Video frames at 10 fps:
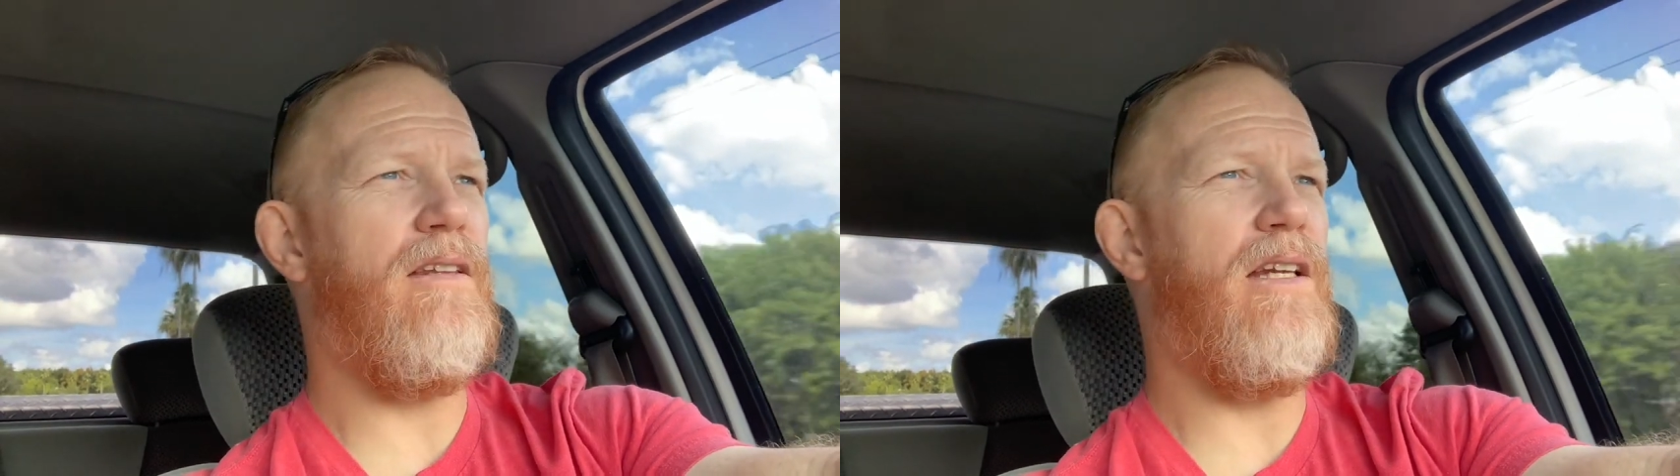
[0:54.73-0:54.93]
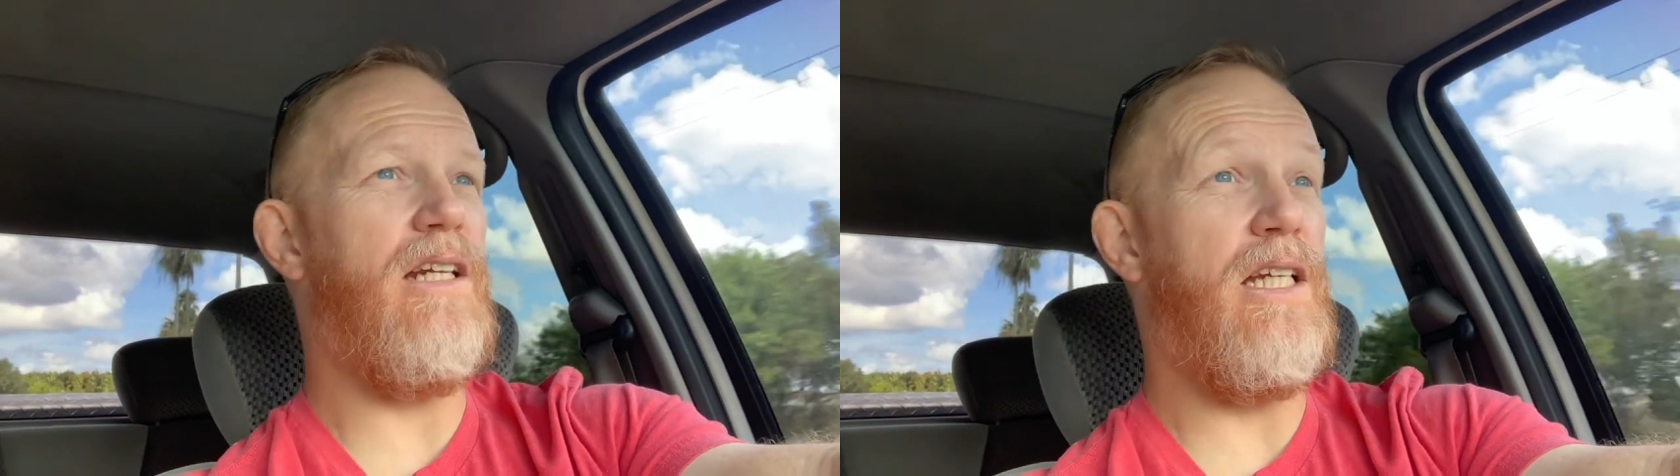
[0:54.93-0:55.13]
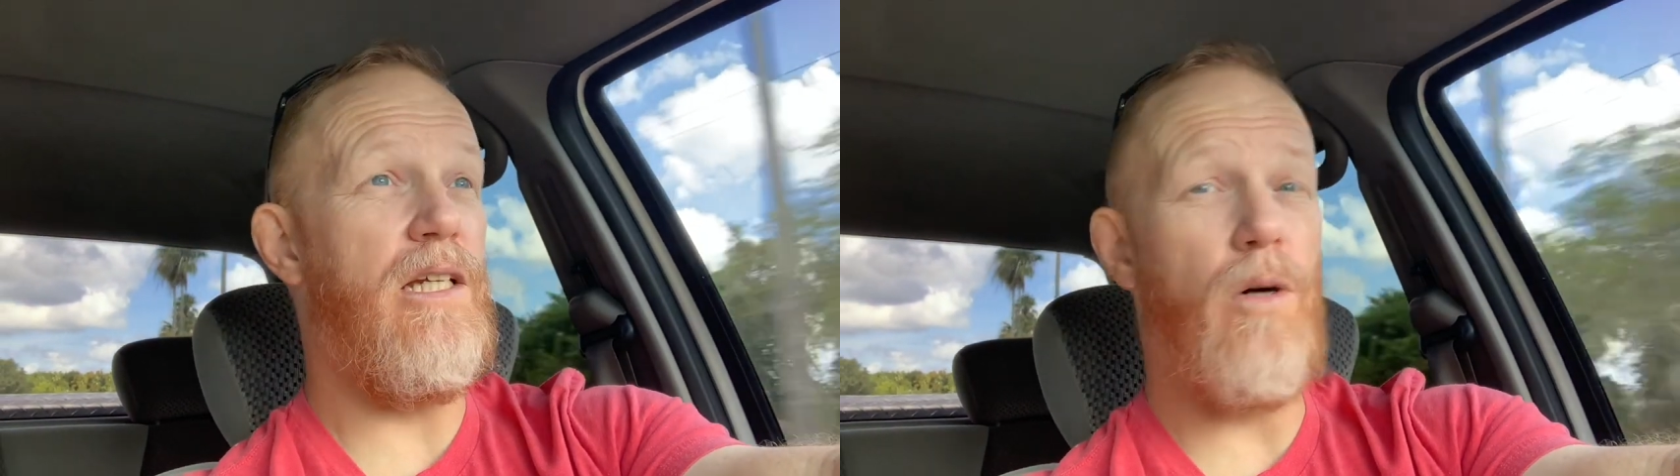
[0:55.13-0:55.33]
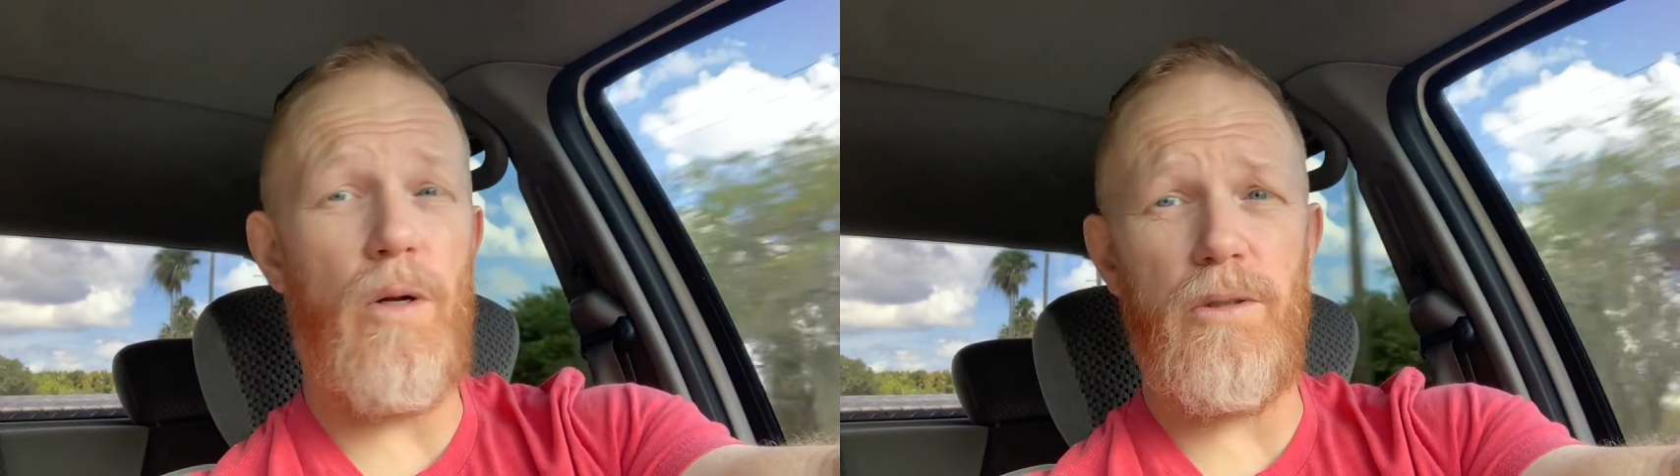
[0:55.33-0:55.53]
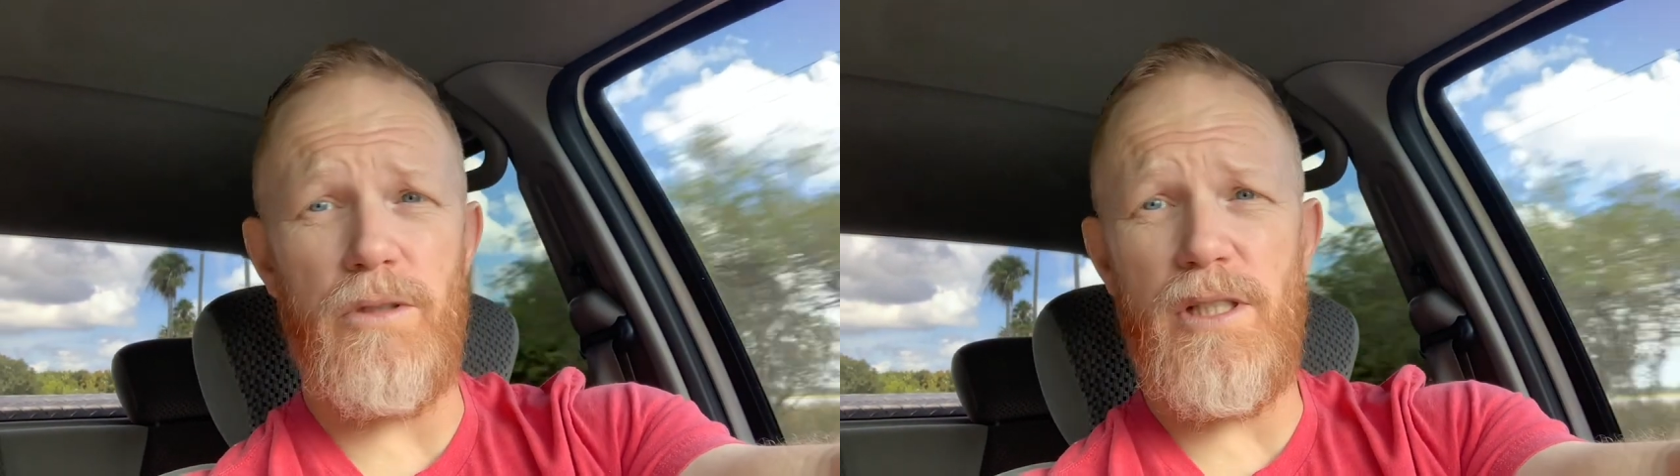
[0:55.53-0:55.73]
and then he
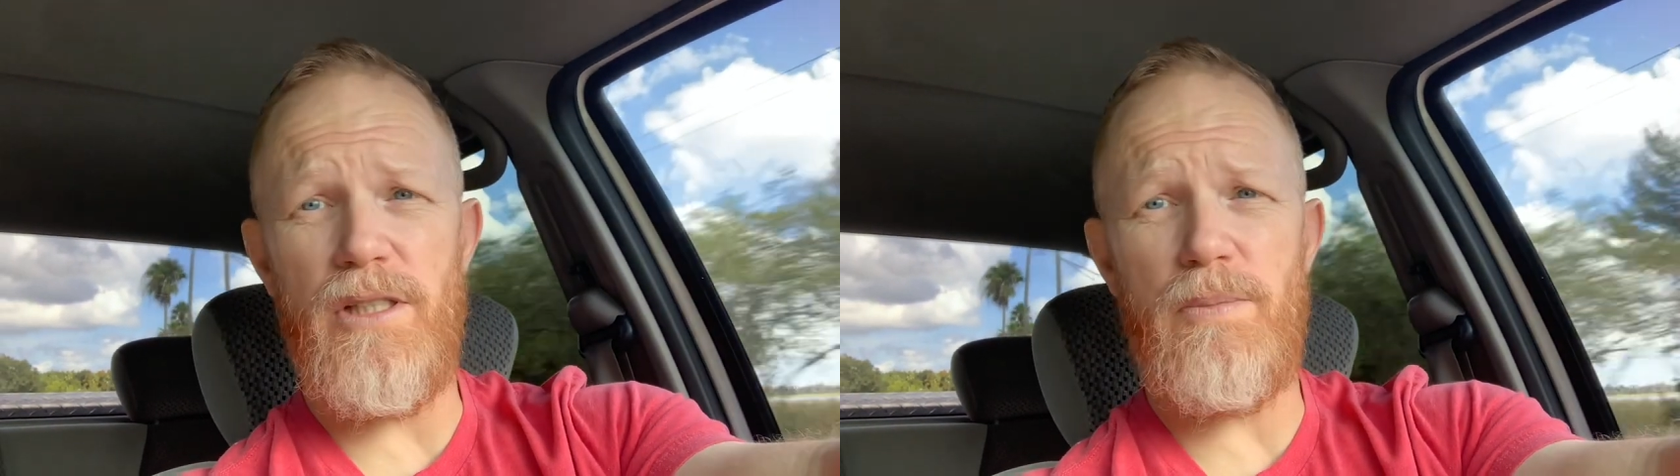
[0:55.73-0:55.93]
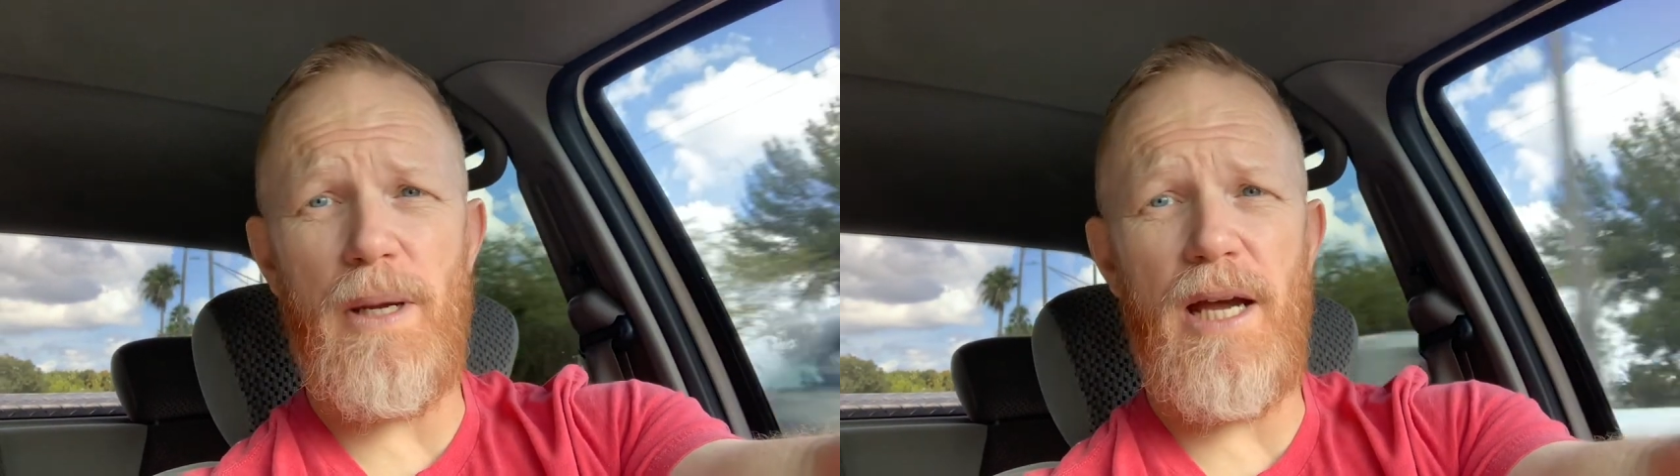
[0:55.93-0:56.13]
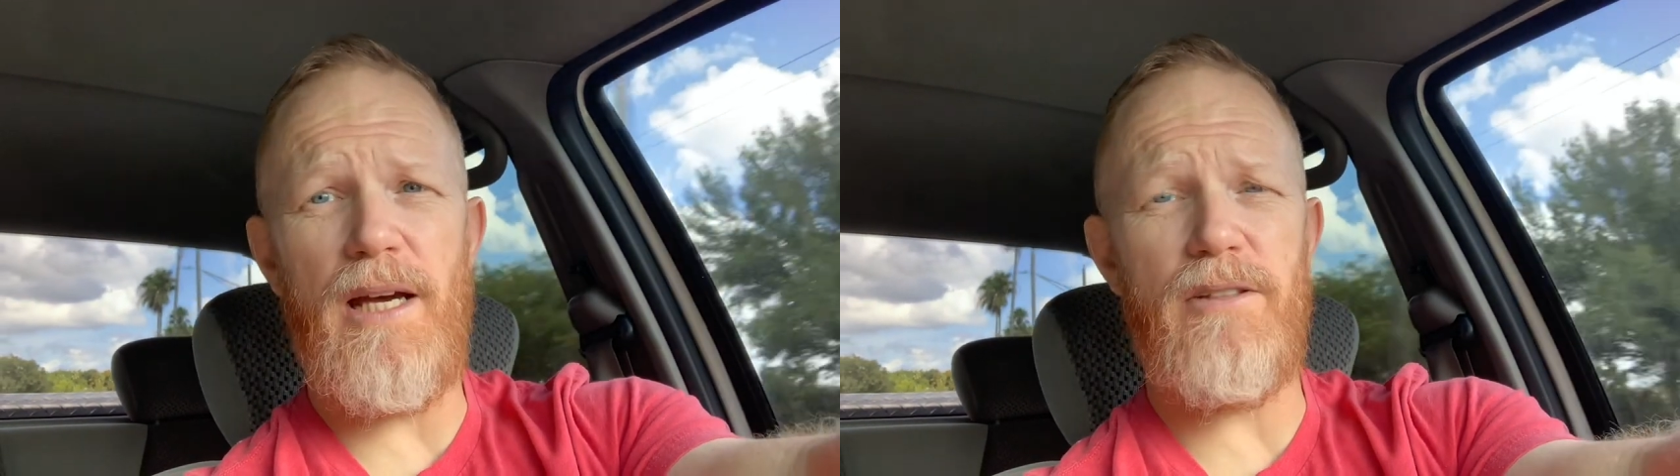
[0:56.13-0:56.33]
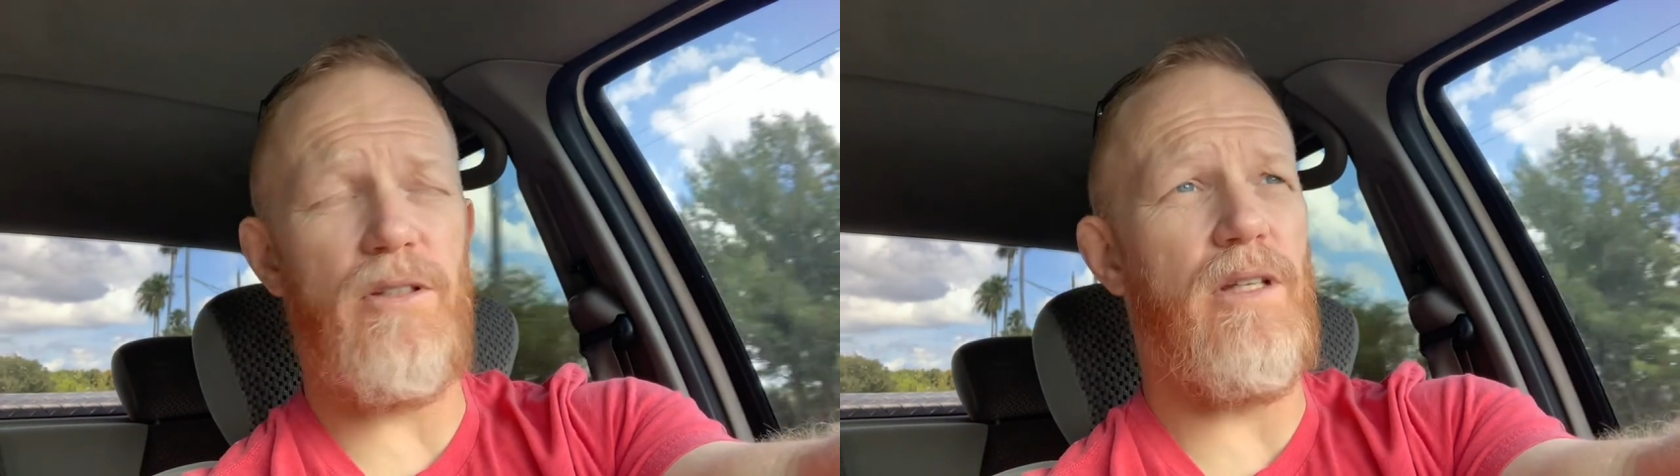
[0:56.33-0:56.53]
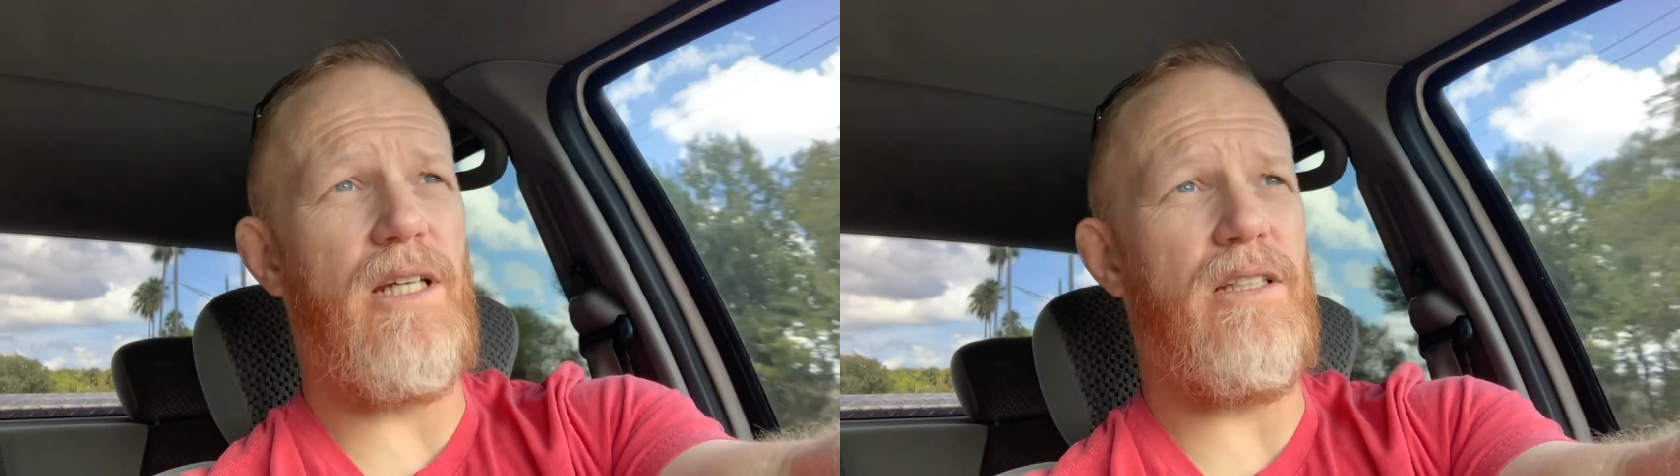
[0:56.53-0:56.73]
alters his path
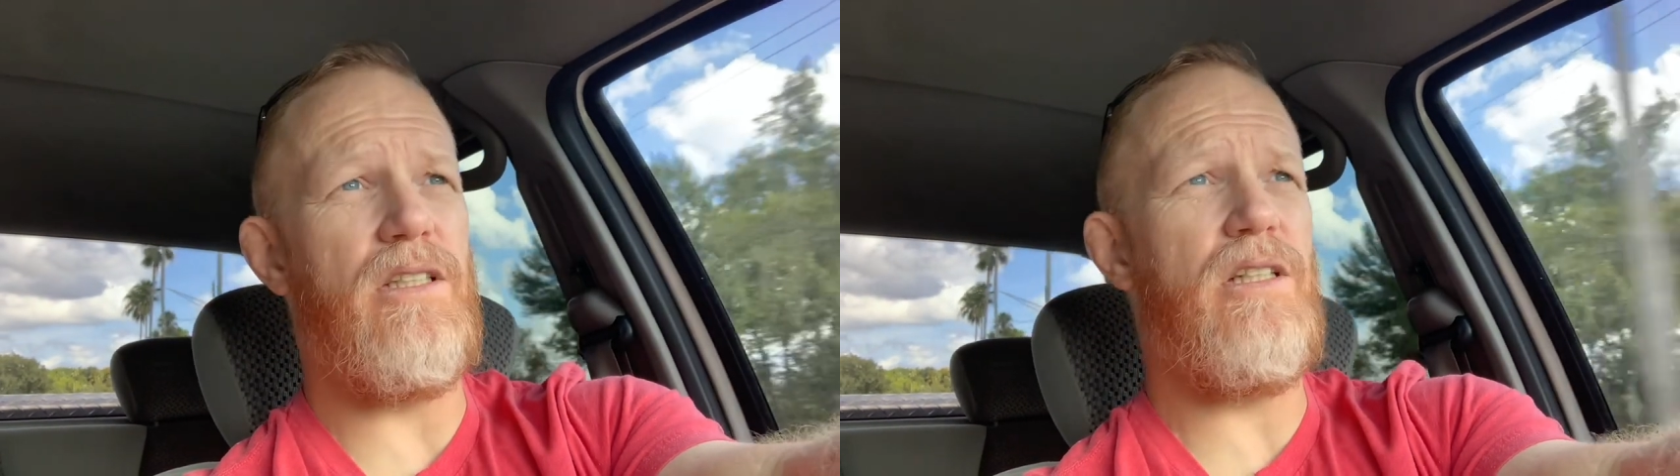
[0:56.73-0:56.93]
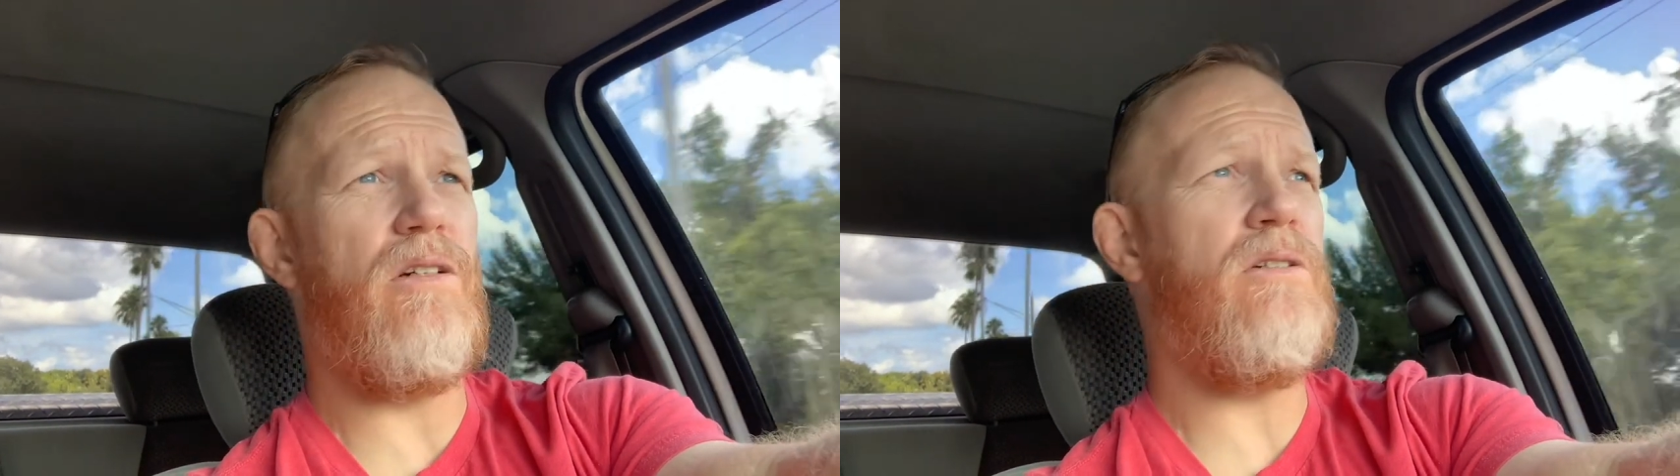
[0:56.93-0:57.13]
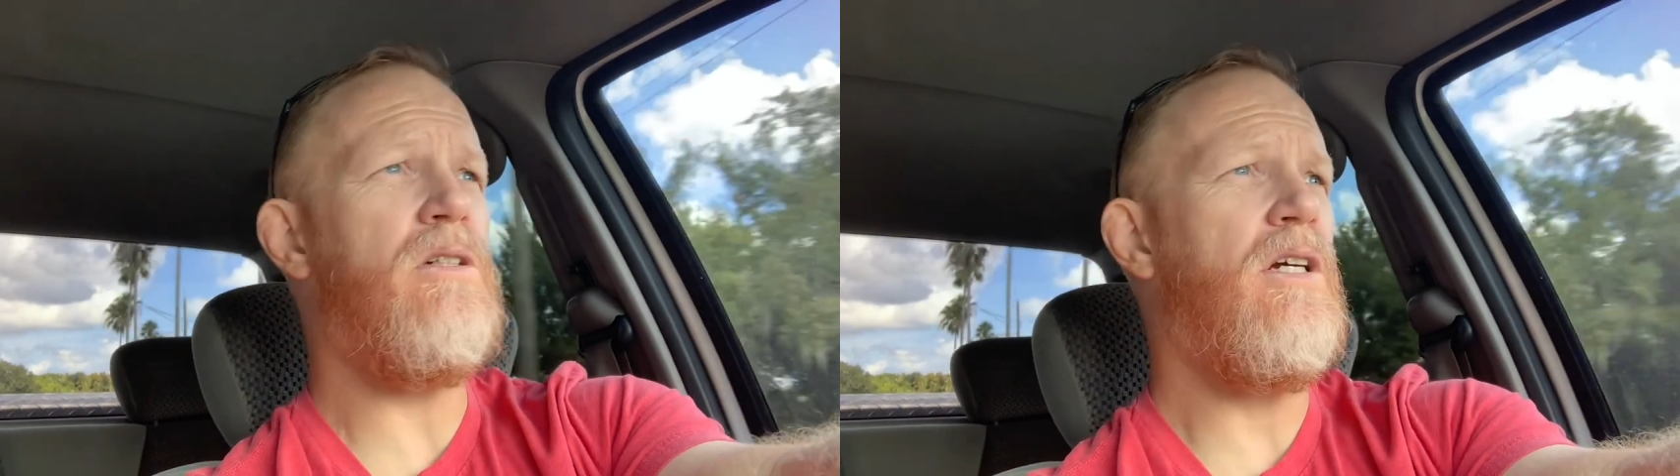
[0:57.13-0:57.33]
so that he's still